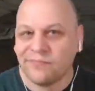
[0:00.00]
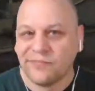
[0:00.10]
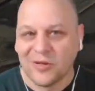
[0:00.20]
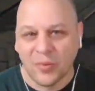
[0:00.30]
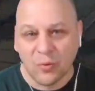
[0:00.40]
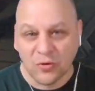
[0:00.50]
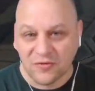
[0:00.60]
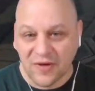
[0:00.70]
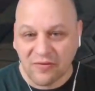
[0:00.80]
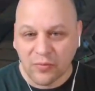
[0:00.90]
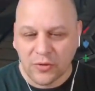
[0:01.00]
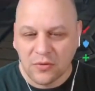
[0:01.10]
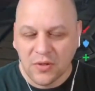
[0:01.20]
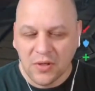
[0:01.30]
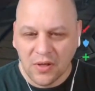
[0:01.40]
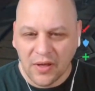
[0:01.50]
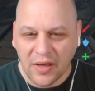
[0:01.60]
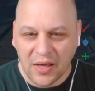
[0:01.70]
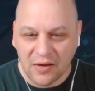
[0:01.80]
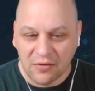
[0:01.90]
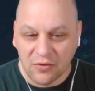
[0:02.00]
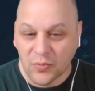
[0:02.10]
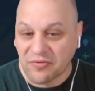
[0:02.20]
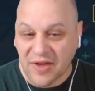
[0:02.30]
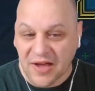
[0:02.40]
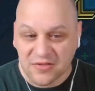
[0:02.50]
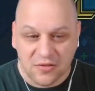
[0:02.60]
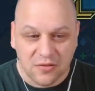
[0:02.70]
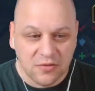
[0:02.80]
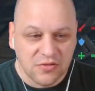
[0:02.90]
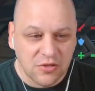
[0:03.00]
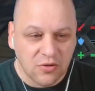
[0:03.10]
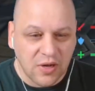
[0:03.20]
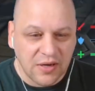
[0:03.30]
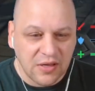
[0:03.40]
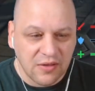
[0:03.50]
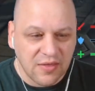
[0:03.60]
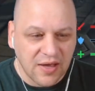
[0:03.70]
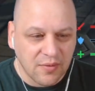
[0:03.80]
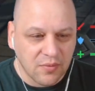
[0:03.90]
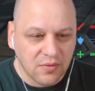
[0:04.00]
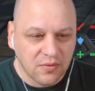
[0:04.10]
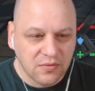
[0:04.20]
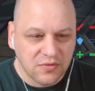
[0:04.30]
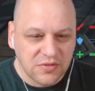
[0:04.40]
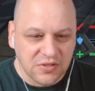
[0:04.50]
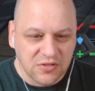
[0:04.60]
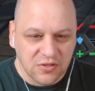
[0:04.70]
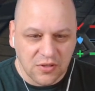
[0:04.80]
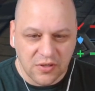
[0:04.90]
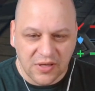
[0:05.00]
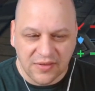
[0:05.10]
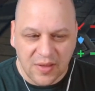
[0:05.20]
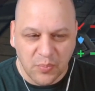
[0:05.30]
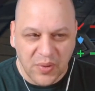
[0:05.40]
a little bit more survivable and a little bit faster. So I need that 6-star and get that